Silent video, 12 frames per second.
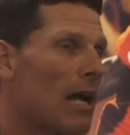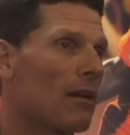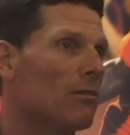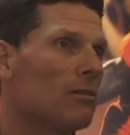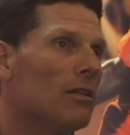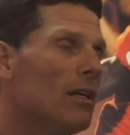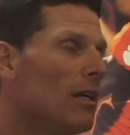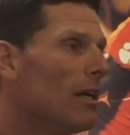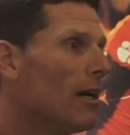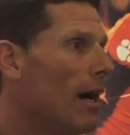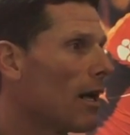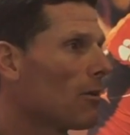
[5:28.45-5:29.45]
I
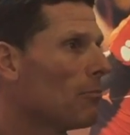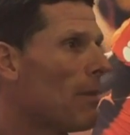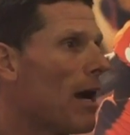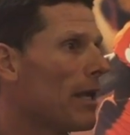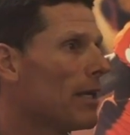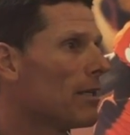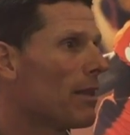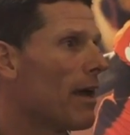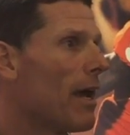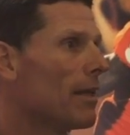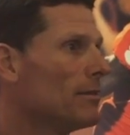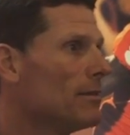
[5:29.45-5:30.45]
don't buy into
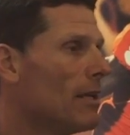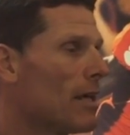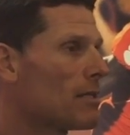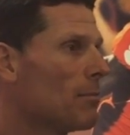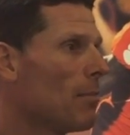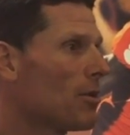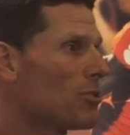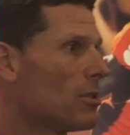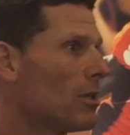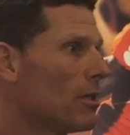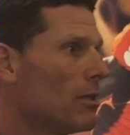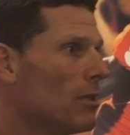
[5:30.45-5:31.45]
that. That's a bunch
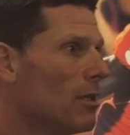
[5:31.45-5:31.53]
of